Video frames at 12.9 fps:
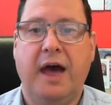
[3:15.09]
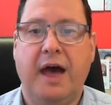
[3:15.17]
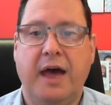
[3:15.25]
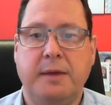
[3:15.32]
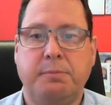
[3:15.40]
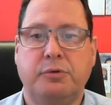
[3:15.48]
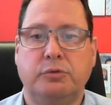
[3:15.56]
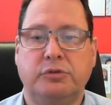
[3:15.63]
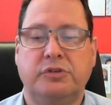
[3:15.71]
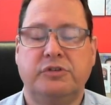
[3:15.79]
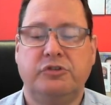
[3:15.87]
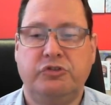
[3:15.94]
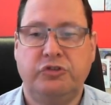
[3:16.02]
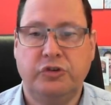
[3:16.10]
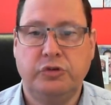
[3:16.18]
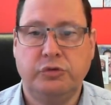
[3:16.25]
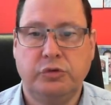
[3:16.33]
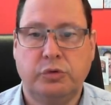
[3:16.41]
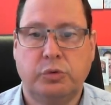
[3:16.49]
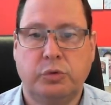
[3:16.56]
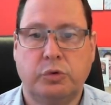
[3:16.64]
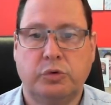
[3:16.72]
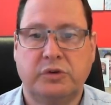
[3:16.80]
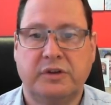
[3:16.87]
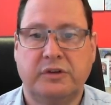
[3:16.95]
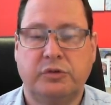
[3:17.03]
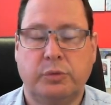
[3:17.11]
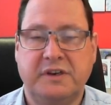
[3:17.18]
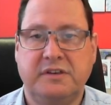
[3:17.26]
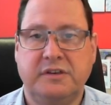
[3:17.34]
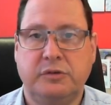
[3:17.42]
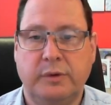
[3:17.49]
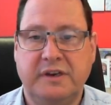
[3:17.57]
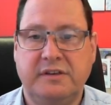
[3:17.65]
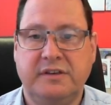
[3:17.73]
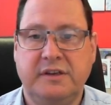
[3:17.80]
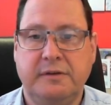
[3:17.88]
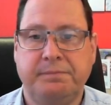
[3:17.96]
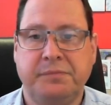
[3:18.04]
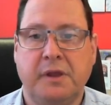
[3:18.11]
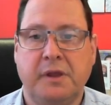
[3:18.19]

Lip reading: April to June quarter 2020